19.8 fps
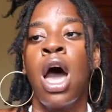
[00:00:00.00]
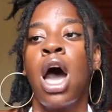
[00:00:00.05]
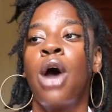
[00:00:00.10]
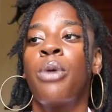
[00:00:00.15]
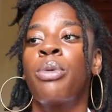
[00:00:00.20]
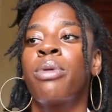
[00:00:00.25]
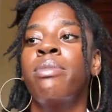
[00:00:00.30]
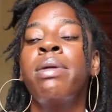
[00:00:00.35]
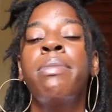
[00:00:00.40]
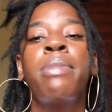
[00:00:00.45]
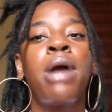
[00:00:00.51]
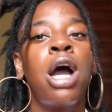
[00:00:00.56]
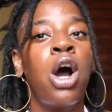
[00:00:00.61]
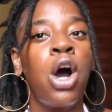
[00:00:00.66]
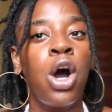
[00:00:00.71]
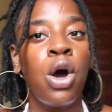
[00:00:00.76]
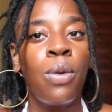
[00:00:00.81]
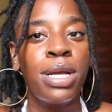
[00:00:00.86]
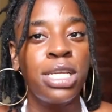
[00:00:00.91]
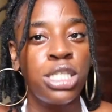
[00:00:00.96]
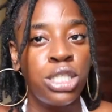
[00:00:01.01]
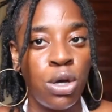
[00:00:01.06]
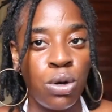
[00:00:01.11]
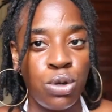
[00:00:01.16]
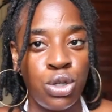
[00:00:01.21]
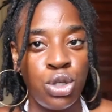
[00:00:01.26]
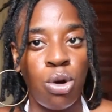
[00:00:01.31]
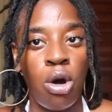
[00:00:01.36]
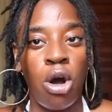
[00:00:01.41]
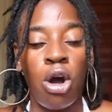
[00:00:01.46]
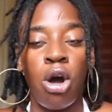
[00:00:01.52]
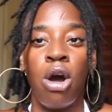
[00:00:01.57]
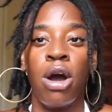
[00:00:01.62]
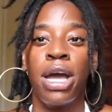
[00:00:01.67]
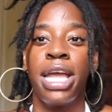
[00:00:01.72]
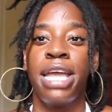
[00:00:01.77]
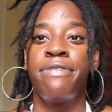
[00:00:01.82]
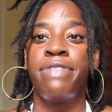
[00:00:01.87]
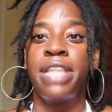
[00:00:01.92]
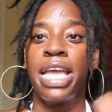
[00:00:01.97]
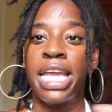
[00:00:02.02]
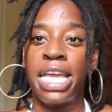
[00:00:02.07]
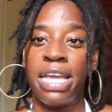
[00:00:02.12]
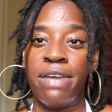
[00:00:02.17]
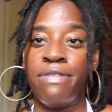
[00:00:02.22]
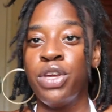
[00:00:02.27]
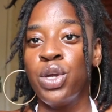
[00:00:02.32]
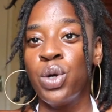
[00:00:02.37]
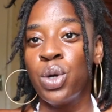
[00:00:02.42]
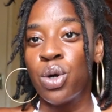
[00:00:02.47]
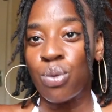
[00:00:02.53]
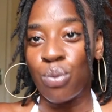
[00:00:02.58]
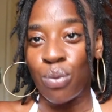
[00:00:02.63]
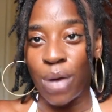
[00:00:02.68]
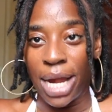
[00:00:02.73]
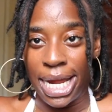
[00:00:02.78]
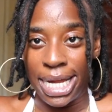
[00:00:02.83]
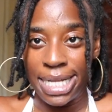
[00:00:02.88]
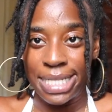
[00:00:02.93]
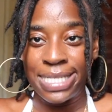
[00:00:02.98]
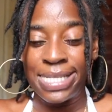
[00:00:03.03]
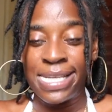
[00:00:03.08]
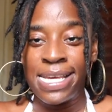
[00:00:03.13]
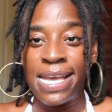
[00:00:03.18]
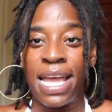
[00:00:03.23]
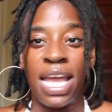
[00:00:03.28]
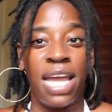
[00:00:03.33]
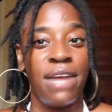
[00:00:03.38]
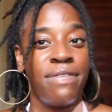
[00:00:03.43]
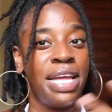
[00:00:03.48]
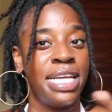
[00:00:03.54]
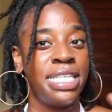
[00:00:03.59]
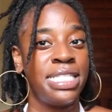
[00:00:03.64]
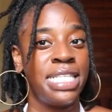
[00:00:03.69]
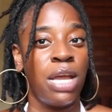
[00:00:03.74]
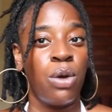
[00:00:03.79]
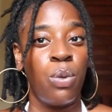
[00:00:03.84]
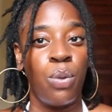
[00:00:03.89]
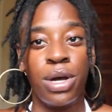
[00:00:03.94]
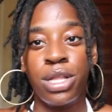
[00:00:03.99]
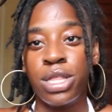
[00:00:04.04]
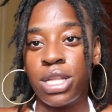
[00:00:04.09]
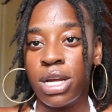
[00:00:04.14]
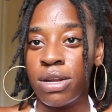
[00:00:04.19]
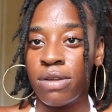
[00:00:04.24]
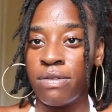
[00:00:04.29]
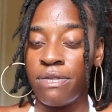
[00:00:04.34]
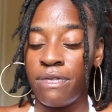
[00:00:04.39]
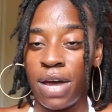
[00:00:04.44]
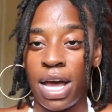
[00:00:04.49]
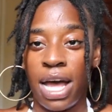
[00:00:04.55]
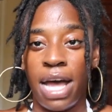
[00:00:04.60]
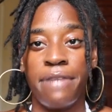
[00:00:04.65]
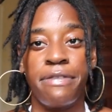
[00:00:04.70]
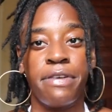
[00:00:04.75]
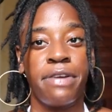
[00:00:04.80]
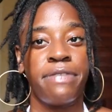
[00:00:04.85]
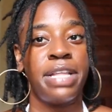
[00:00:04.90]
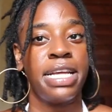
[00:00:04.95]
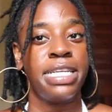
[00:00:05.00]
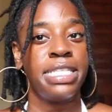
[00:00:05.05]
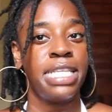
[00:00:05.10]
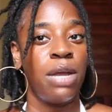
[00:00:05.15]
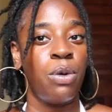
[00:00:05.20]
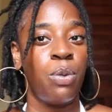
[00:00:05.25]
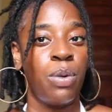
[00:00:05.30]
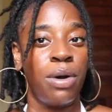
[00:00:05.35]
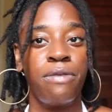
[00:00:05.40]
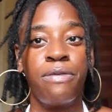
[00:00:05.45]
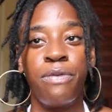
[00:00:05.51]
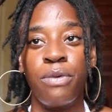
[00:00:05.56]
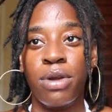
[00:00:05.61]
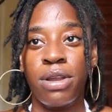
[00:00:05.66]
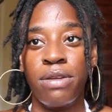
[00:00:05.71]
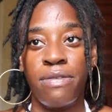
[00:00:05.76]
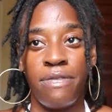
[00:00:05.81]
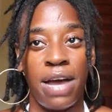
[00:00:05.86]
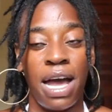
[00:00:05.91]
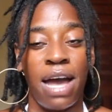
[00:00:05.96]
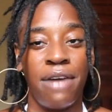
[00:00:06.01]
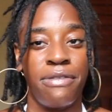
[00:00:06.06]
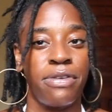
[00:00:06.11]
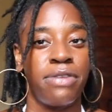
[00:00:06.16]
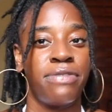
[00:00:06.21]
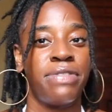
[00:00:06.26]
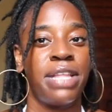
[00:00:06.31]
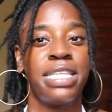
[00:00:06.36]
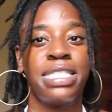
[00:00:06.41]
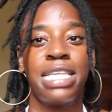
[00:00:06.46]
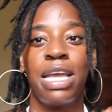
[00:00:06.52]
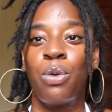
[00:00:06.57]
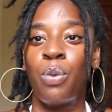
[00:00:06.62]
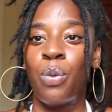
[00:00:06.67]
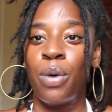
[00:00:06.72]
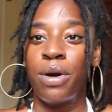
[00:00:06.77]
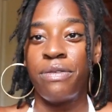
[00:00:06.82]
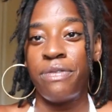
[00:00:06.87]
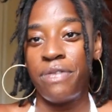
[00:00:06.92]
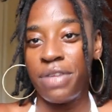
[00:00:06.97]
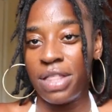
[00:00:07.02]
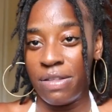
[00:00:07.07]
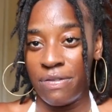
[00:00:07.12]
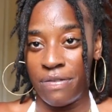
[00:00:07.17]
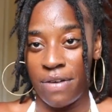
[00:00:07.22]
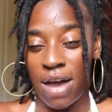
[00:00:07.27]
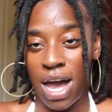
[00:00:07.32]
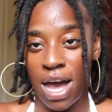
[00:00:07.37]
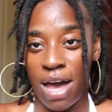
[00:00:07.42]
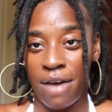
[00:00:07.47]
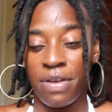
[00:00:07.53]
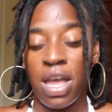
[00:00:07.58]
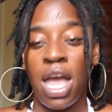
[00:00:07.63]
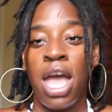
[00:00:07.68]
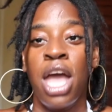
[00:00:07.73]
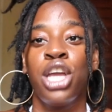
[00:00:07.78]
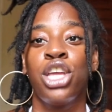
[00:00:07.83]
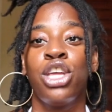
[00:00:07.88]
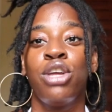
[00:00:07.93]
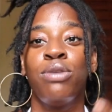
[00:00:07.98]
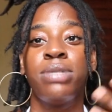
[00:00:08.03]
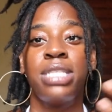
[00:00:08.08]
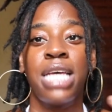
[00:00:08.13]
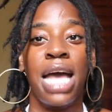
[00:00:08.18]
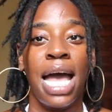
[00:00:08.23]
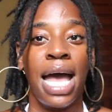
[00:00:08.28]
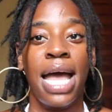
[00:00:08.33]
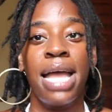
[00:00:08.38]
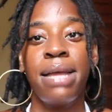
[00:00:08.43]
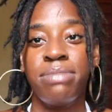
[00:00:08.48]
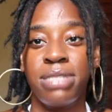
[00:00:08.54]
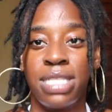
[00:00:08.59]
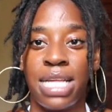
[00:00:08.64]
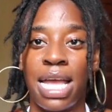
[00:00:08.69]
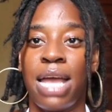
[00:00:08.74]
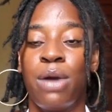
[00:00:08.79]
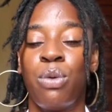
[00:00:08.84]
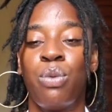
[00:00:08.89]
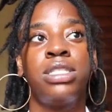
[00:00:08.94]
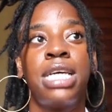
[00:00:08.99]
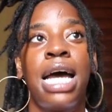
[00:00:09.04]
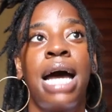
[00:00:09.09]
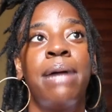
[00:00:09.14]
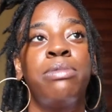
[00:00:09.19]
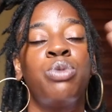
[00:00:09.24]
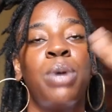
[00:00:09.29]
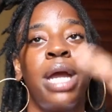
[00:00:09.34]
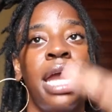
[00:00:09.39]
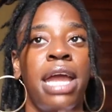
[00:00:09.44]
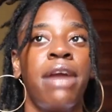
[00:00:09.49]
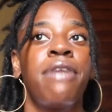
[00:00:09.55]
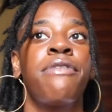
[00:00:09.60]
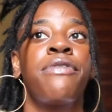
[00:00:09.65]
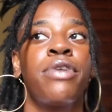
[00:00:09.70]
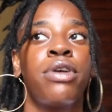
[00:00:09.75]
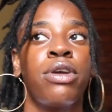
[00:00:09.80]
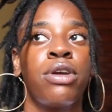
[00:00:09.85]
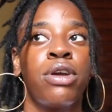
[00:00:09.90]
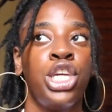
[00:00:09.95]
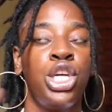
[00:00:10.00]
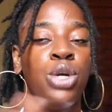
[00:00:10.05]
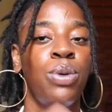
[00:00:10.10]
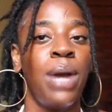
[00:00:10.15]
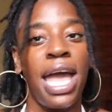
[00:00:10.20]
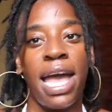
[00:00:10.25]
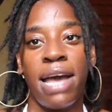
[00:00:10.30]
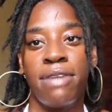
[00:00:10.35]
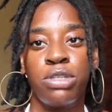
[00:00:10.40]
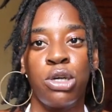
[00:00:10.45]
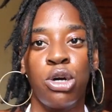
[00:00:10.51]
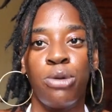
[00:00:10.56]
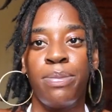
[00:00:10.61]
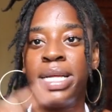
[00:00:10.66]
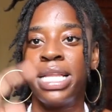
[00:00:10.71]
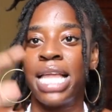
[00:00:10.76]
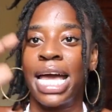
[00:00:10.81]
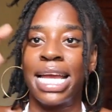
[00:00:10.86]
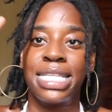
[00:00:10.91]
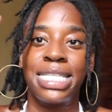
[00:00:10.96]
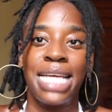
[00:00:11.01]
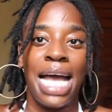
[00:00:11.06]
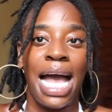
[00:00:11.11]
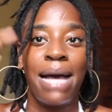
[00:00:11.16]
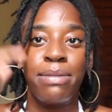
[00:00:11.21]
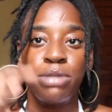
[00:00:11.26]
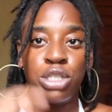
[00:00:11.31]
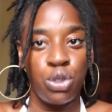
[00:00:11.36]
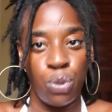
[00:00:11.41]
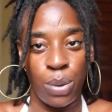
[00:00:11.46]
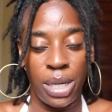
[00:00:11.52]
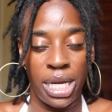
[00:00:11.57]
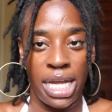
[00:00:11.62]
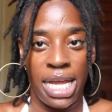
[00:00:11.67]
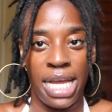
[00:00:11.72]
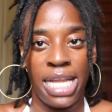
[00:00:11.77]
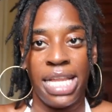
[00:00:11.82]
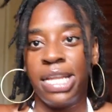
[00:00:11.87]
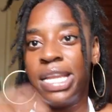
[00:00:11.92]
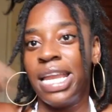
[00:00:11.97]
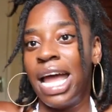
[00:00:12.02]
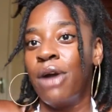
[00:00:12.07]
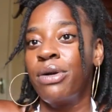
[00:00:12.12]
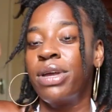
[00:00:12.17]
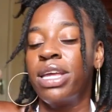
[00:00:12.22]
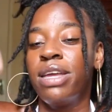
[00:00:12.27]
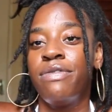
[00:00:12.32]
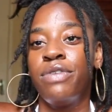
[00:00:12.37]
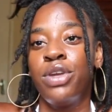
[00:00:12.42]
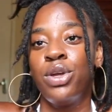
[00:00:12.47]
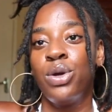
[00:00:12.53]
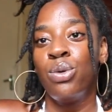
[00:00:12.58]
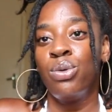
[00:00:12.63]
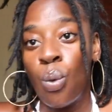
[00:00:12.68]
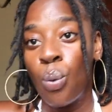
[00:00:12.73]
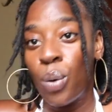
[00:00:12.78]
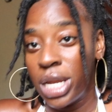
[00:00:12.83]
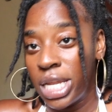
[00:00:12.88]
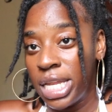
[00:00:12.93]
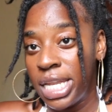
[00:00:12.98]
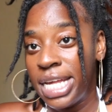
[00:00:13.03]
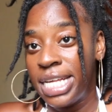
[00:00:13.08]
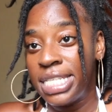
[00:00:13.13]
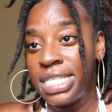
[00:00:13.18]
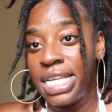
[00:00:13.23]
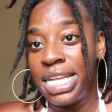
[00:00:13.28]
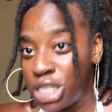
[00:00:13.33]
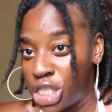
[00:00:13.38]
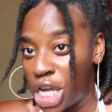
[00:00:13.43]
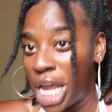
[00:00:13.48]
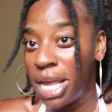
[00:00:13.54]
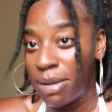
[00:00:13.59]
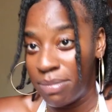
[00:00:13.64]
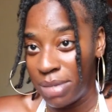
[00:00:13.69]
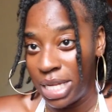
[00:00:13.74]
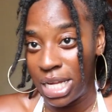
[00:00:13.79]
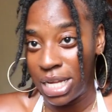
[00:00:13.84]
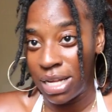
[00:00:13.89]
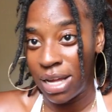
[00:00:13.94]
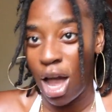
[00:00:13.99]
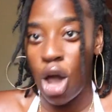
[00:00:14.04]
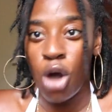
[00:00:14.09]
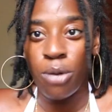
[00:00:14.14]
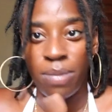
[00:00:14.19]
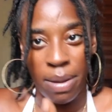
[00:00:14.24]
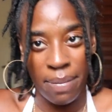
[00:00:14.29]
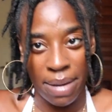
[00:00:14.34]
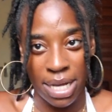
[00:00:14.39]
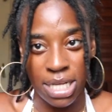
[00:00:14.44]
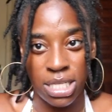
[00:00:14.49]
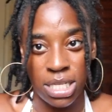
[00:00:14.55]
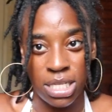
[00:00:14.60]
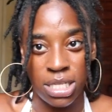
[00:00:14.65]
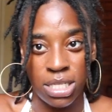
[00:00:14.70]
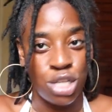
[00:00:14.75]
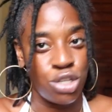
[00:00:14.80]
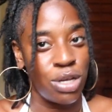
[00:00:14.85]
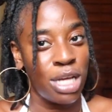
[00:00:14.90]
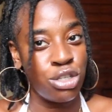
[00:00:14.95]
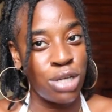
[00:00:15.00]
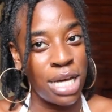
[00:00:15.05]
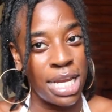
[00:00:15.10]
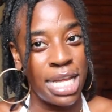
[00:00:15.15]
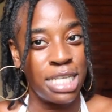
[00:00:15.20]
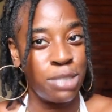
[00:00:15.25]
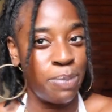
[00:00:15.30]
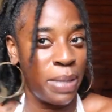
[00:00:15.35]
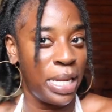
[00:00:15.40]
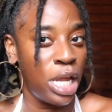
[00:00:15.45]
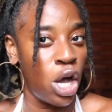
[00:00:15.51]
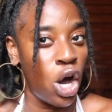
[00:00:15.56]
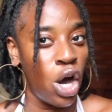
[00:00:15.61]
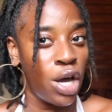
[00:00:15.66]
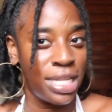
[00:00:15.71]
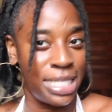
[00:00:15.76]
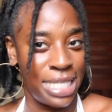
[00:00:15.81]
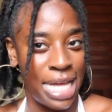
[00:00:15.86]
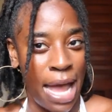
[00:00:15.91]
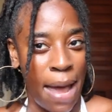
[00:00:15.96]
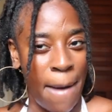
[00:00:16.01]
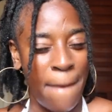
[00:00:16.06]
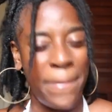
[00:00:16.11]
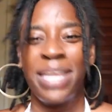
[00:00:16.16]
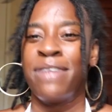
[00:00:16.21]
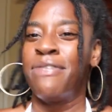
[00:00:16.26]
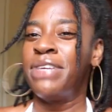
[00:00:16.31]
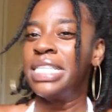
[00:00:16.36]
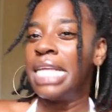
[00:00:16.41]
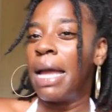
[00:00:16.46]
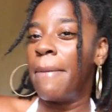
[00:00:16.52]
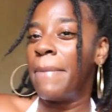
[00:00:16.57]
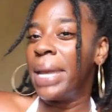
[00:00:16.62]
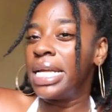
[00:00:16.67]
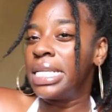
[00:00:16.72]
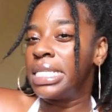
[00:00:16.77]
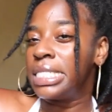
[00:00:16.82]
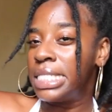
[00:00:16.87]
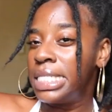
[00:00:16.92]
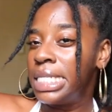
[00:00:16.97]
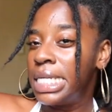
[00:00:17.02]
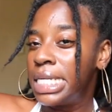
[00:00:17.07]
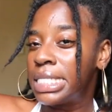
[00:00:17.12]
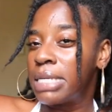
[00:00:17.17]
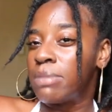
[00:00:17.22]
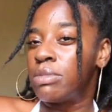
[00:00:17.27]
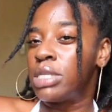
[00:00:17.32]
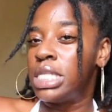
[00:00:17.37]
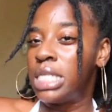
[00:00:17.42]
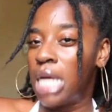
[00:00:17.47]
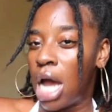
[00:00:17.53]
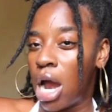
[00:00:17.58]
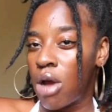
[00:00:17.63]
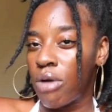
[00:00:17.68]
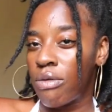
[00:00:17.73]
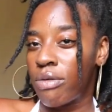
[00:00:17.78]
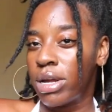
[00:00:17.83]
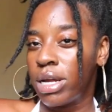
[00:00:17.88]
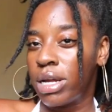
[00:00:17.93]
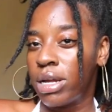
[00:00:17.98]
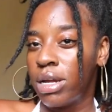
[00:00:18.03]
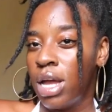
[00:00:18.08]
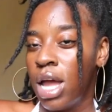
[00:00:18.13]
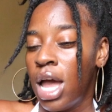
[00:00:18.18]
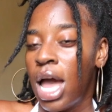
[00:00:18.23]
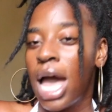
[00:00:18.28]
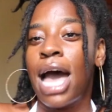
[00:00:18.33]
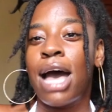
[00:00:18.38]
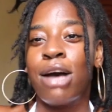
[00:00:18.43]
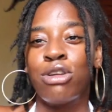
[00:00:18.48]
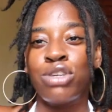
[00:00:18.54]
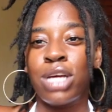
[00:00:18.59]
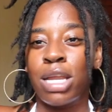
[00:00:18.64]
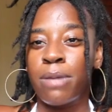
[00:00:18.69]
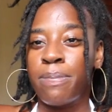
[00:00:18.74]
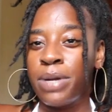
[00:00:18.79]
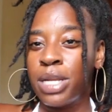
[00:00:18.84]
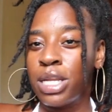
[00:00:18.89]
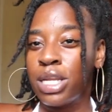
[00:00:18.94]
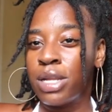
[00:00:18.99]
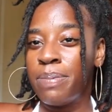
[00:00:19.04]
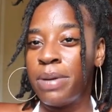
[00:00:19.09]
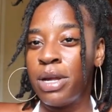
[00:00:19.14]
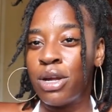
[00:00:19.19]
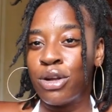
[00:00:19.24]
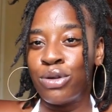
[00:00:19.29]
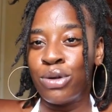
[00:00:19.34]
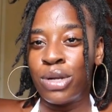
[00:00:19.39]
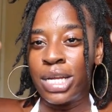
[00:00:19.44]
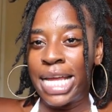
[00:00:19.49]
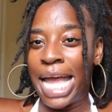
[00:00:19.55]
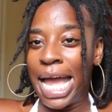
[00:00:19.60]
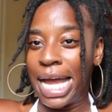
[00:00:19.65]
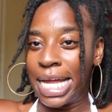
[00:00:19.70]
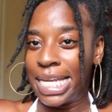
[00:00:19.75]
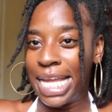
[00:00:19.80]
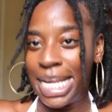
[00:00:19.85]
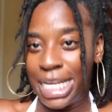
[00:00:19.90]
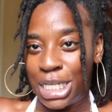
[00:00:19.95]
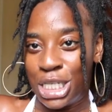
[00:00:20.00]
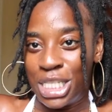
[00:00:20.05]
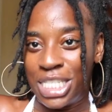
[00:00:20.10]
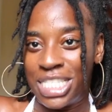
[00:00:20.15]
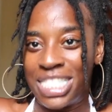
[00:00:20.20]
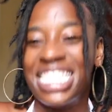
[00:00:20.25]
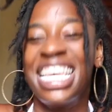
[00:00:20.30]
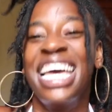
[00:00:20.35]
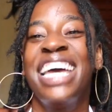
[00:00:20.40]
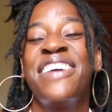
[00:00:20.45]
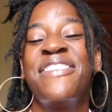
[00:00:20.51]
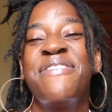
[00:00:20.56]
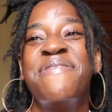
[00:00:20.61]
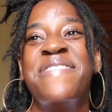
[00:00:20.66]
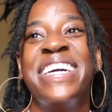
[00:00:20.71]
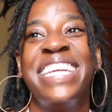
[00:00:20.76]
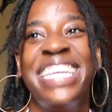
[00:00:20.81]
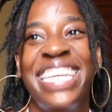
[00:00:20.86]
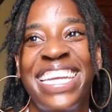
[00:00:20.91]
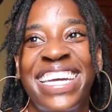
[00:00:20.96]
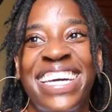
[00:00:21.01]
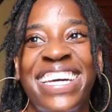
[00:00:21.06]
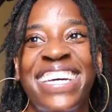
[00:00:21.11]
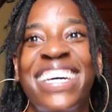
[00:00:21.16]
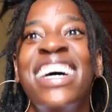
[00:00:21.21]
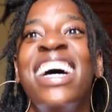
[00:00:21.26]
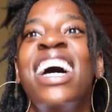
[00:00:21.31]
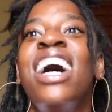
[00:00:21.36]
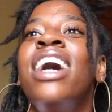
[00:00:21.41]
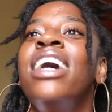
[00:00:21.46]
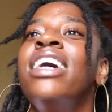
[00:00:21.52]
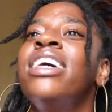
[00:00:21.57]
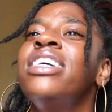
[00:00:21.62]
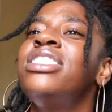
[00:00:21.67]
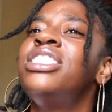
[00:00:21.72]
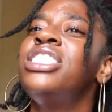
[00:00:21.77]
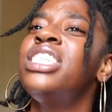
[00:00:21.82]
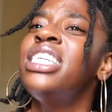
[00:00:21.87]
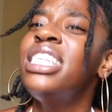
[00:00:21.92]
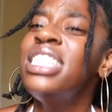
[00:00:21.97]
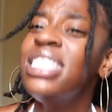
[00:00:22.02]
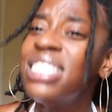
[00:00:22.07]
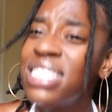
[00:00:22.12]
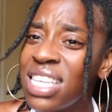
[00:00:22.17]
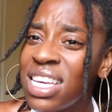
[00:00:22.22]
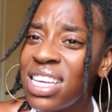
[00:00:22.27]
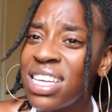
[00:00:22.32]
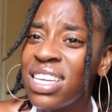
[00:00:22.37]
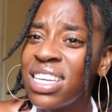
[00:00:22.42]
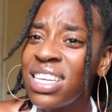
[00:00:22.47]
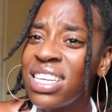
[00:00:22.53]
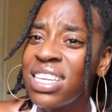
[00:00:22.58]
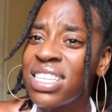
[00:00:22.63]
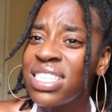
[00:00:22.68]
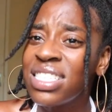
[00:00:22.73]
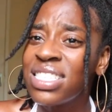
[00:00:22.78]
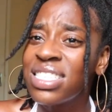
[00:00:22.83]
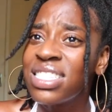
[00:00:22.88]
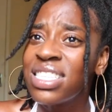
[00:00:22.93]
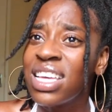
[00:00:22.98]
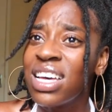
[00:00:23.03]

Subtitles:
Remember, I always told you all, if they give you a rate, if they say 135, or if they say 145, or if they say 155, you times that times whatever you have. So it'll be like times 20, and then that'll give you what it is in JMD. I hope that makes sense. So I try to explain it all the time, but if it's not making sense, I'm sorry. I'll try to put it up here and do the calculations. But yeah, Jesus.